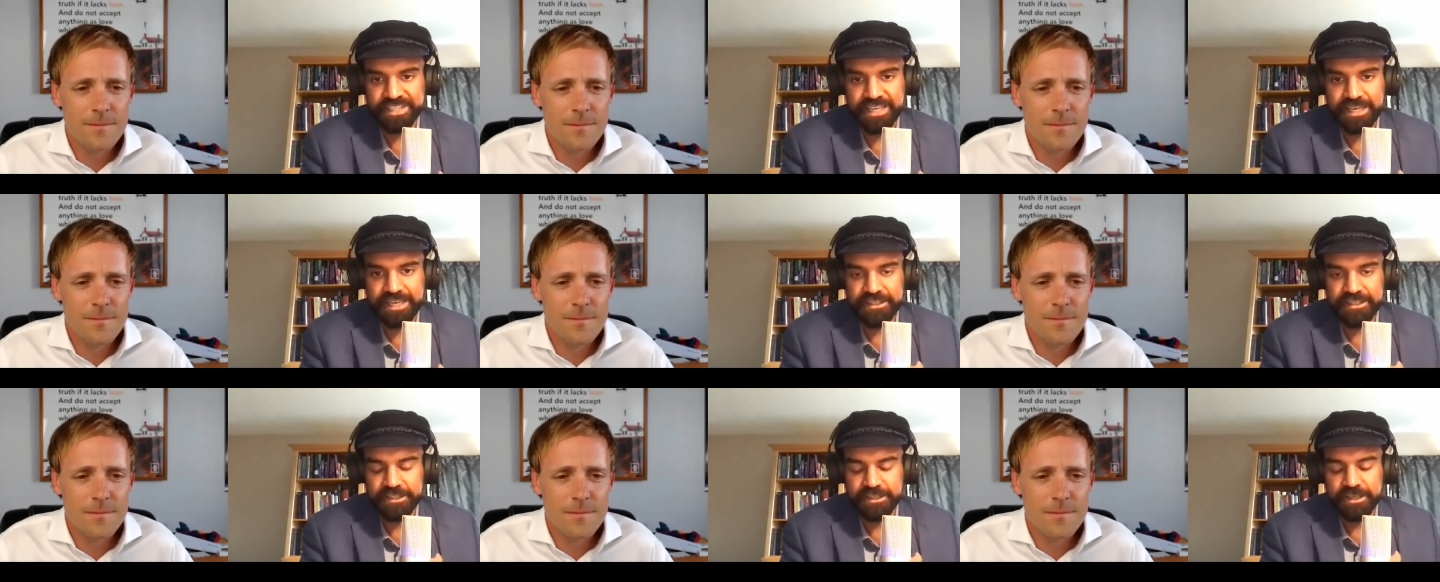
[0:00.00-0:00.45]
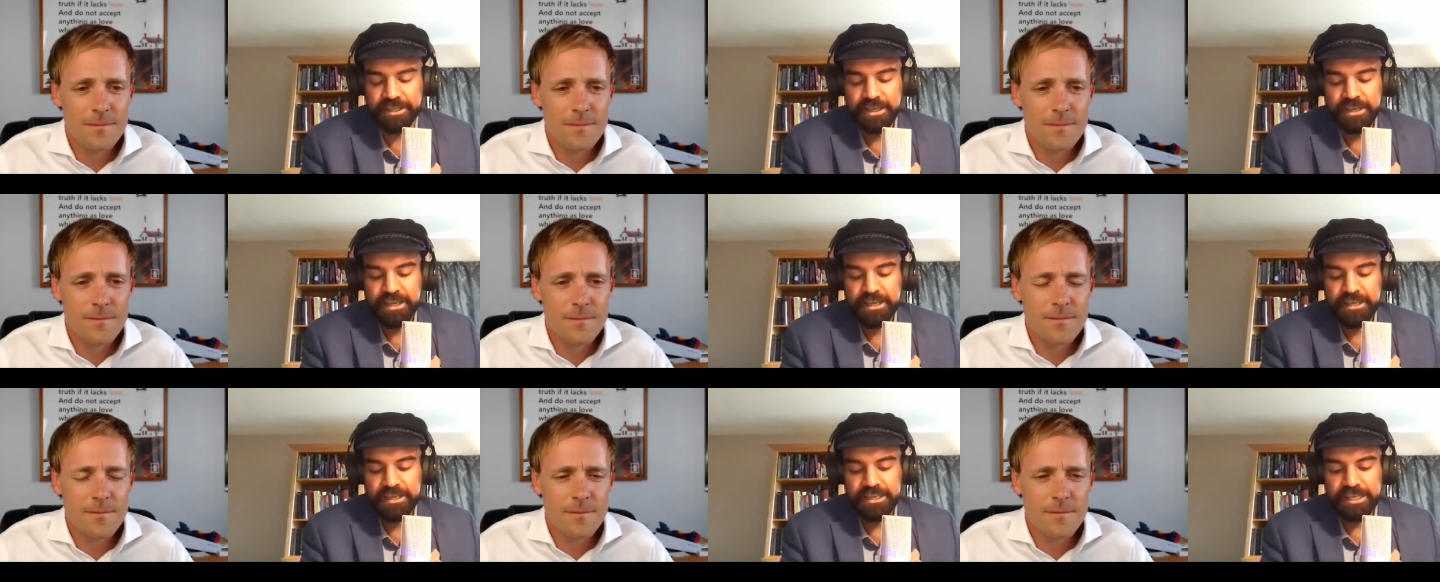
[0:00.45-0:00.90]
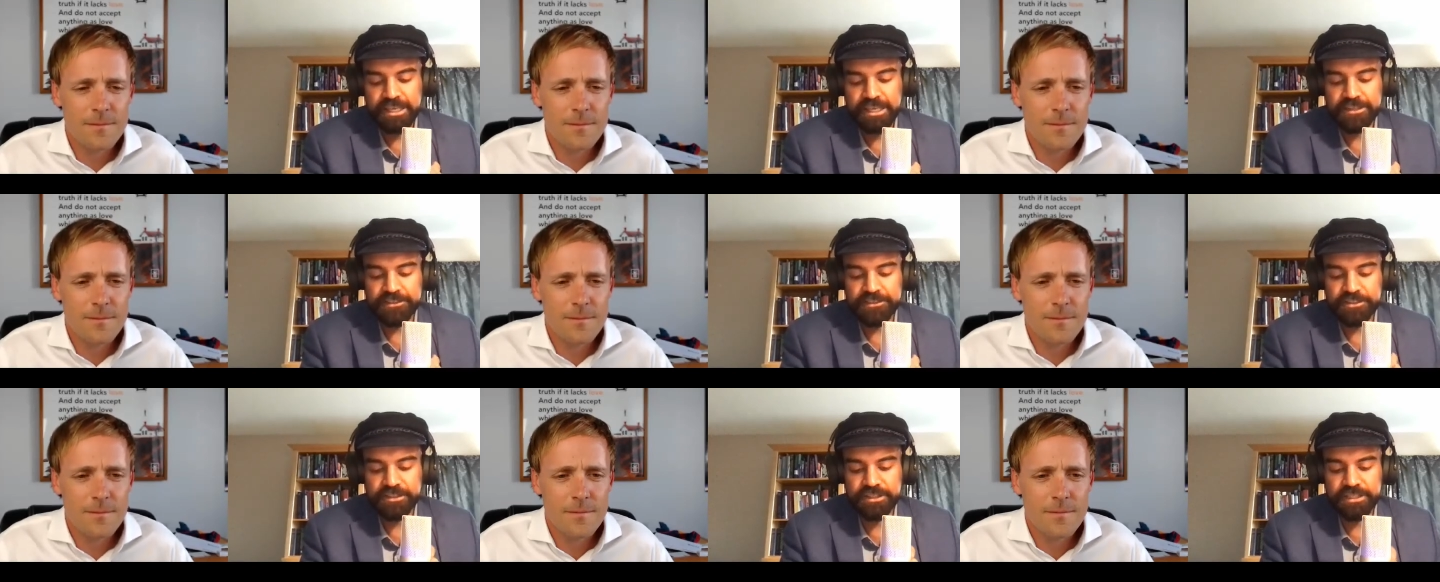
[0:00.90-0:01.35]
Speaker 1: canon,
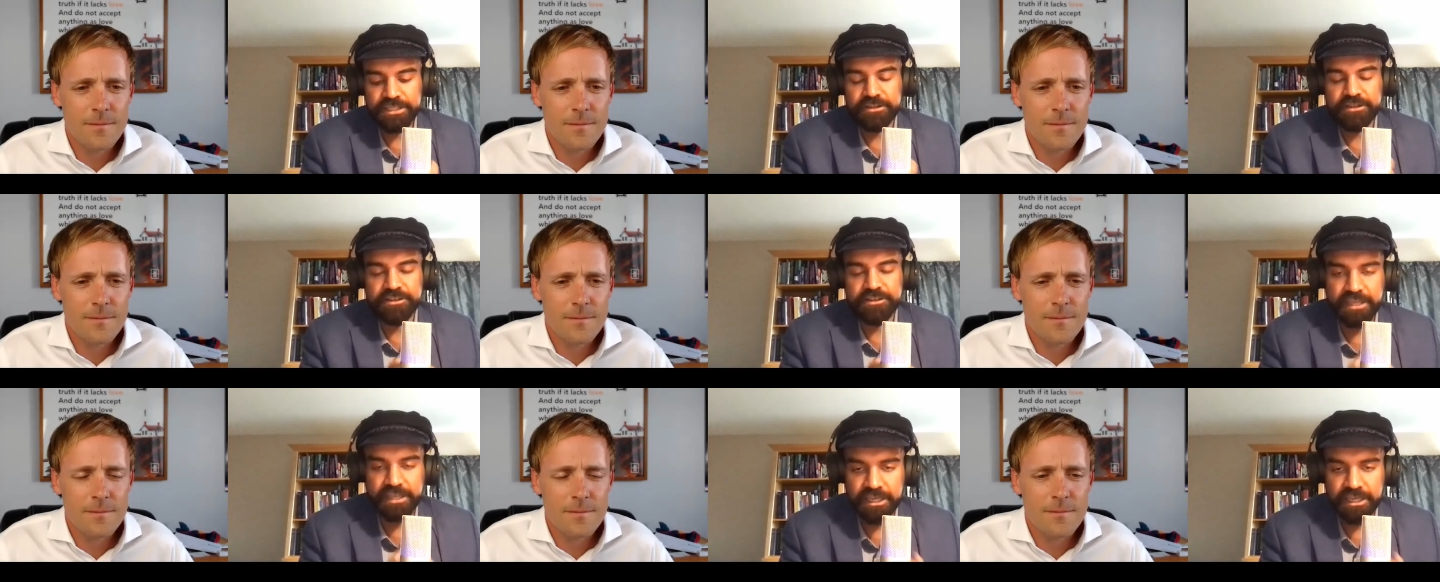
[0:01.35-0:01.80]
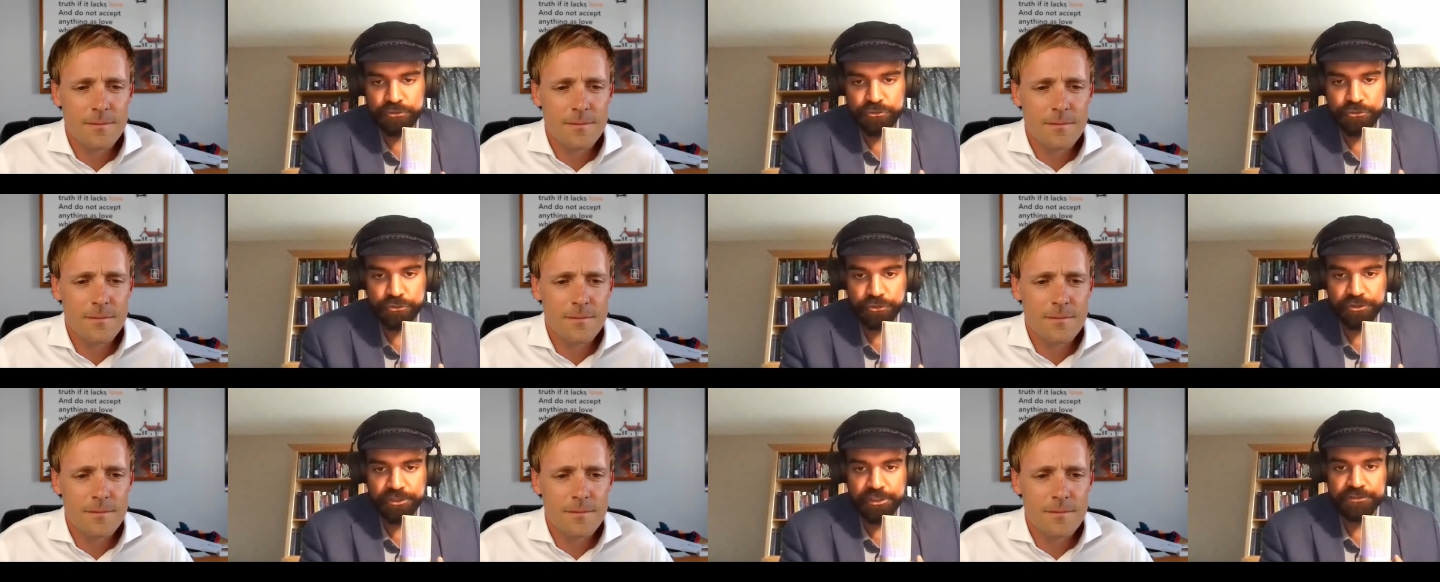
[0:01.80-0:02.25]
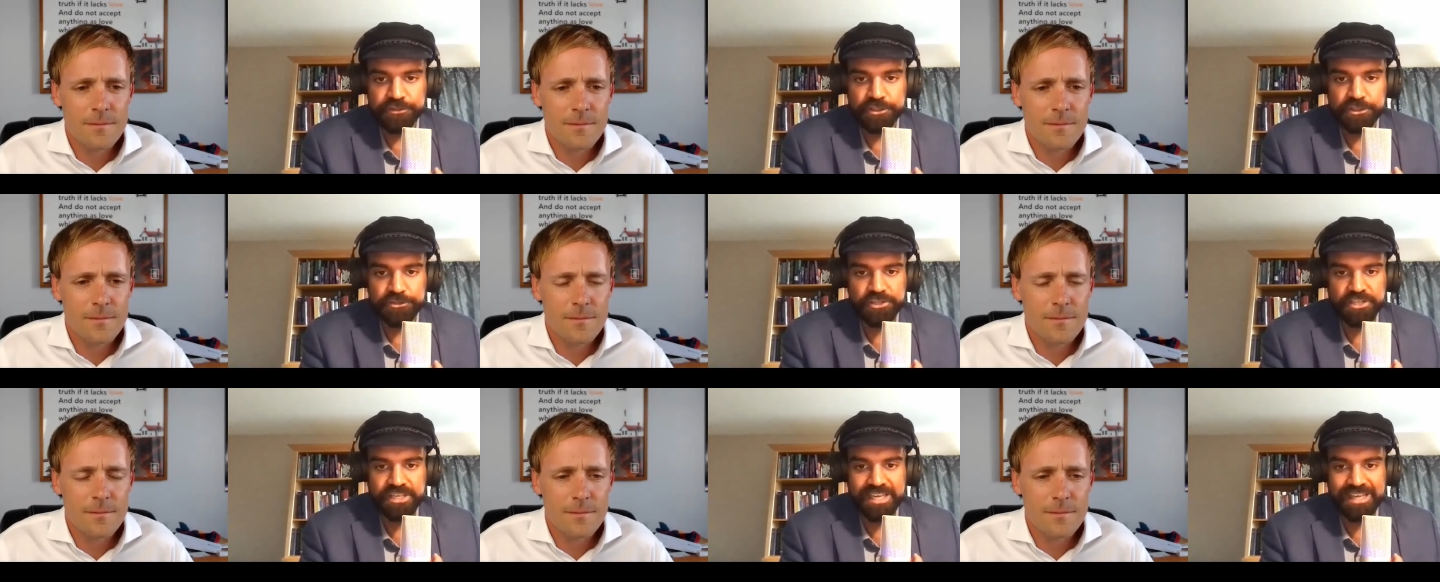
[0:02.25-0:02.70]
isn't there a danger that
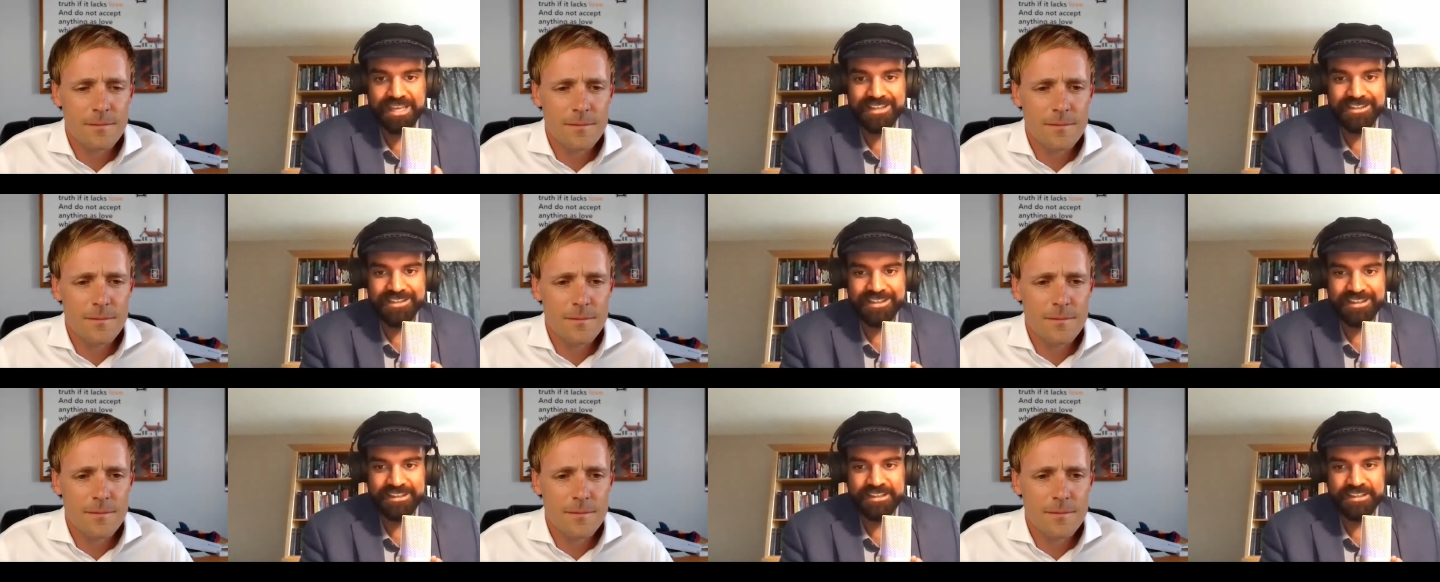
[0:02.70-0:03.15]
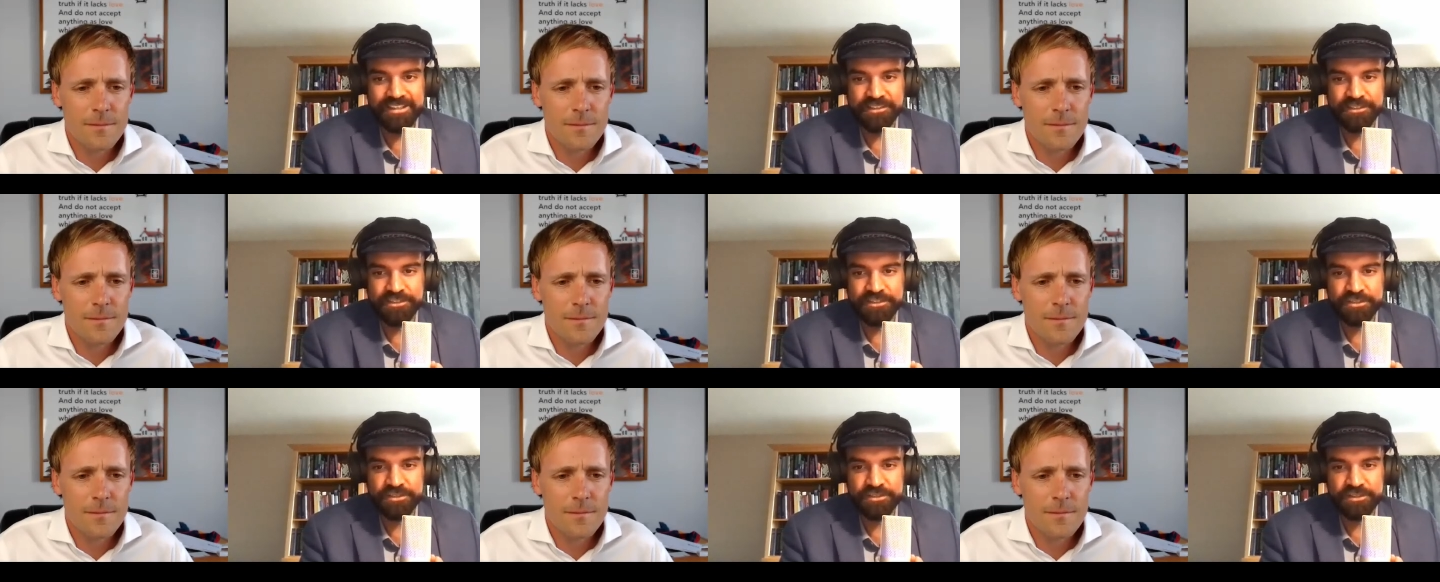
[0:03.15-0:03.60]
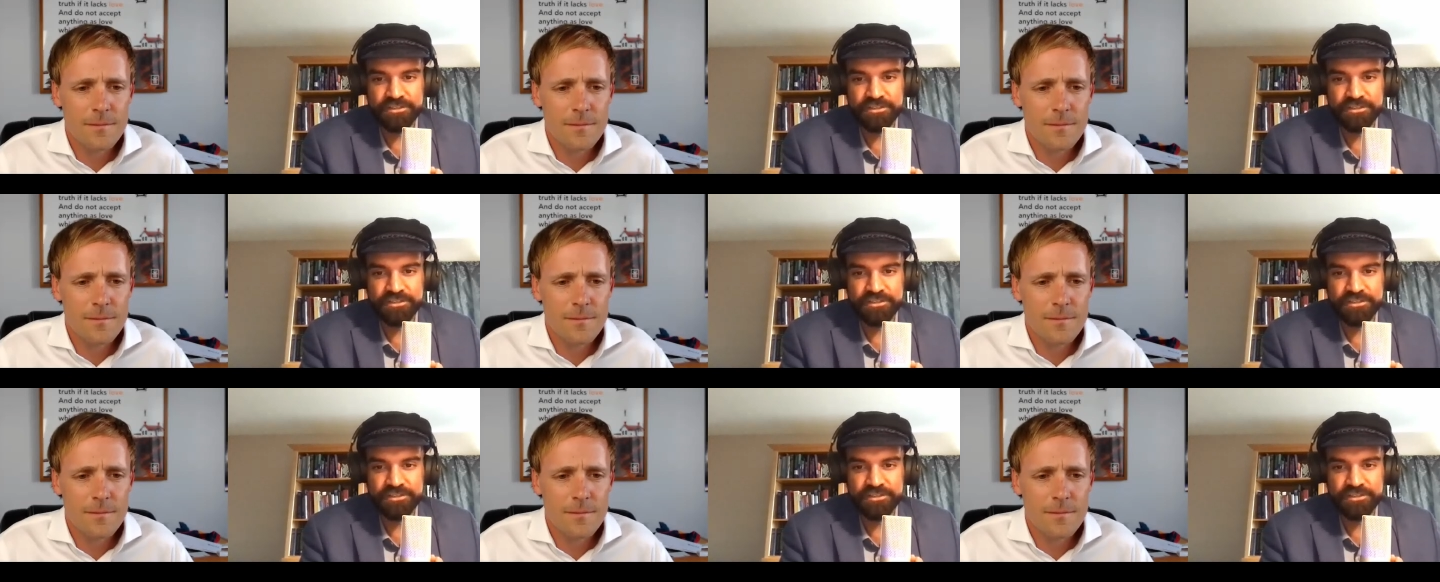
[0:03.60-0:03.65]
such a canon is